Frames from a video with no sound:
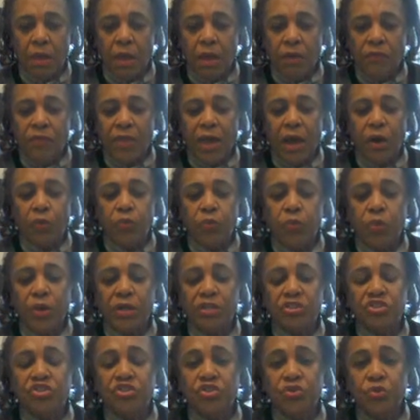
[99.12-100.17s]
Now, what
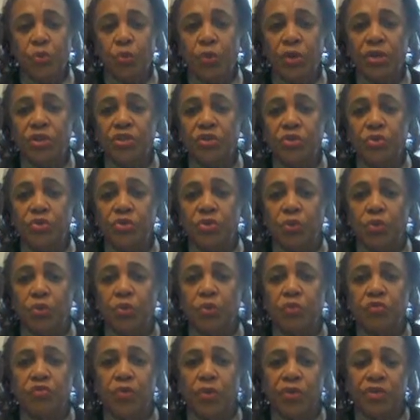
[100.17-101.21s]
do you do
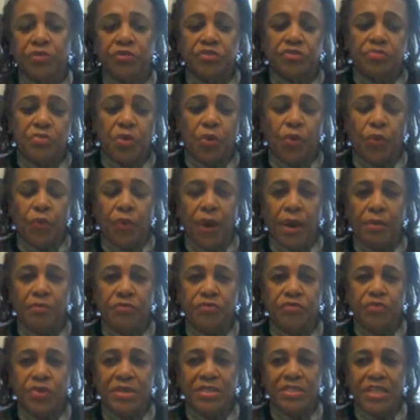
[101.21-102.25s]
for this program?
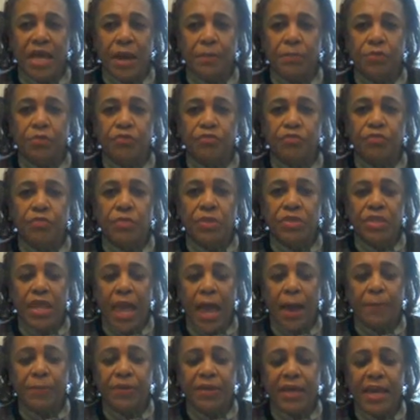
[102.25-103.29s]
For example, the
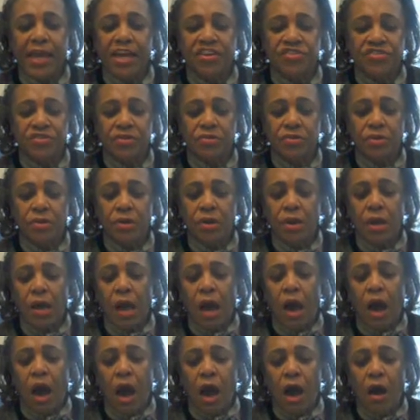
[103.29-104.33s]
application
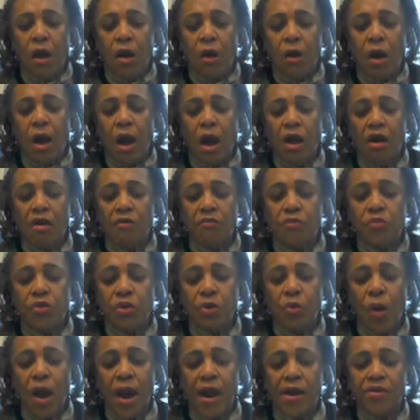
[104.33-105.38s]

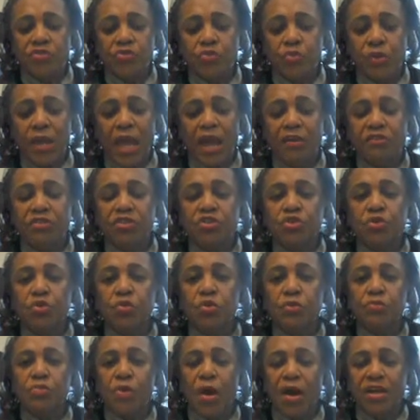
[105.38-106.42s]
we have a
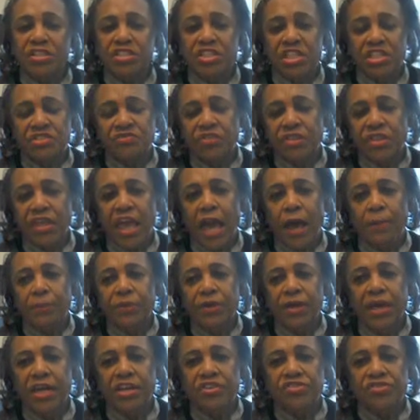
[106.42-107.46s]
dual process for the
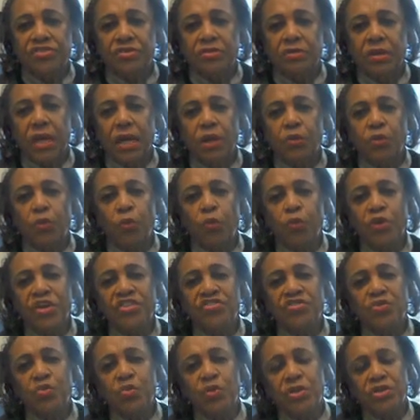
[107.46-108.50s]
application, and the
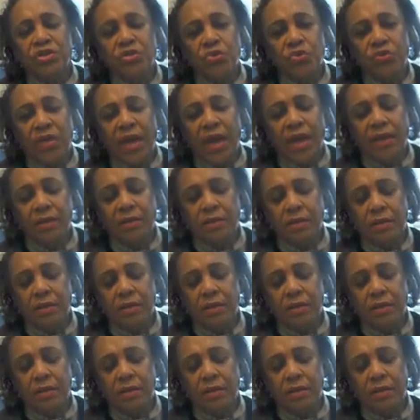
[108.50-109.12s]
reason we do that